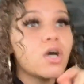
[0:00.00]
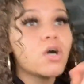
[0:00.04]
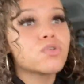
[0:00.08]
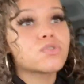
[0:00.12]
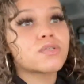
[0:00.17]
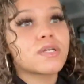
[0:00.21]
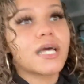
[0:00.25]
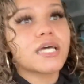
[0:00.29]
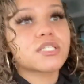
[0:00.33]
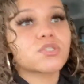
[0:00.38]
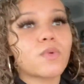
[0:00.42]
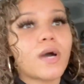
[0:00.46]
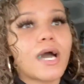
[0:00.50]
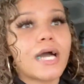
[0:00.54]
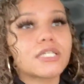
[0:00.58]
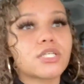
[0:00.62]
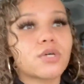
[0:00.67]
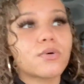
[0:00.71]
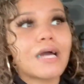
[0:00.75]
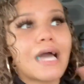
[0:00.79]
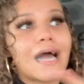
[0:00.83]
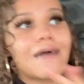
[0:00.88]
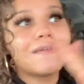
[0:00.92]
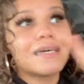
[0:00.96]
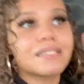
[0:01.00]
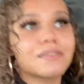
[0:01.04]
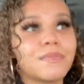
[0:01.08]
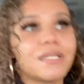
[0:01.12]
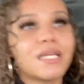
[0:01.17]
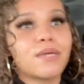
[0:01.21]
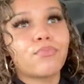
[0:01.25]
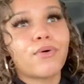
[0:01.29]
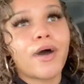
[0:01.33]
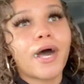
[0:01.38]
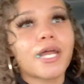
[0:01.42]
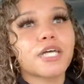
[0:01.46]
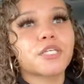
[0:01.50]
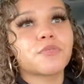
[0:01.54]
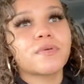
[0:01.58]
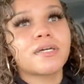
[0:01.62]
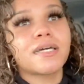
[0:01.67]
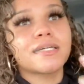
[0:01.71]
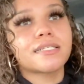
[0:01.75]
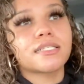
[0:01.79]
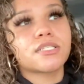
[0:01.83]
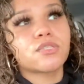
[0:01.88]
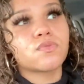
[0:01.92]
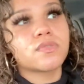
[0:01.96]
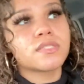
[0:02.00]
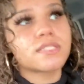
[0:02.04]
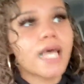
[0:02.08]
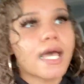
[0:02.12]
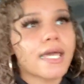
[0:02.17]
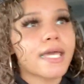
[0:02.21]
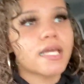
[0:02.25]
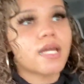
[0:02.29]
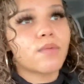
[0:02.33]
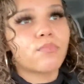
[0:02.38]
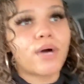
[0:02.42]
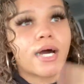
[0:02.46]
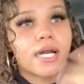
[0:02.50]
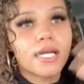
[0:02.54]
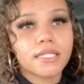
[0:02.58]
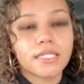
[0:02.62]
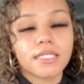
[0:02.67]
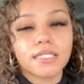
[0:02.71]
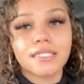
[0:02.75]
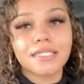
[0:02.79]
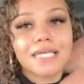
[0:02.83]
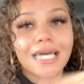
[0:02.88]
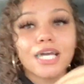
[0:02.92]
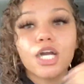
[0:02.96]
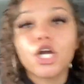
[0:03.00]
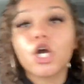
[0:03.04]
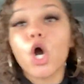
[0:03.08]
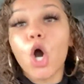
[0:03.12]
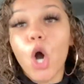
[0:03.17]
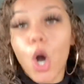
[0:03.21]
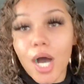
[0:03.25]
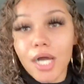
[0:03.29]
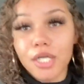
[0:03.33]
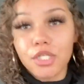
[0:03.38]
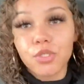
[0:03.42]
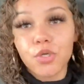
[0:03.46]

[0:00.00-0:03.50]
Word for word: So that's why I don't have as many products because as soon as I get a product, it's like gone.